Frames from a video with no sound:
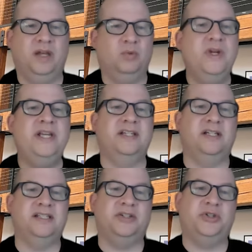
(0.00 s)
and
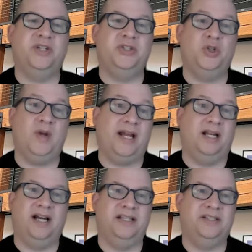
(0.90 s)
reason essentially is to
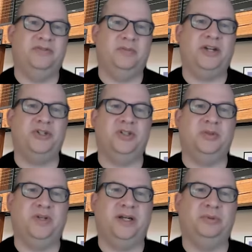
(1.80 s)
analyze
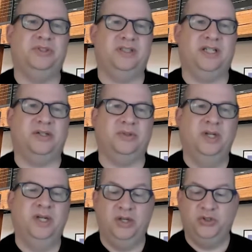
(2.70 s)
information, to be able to tell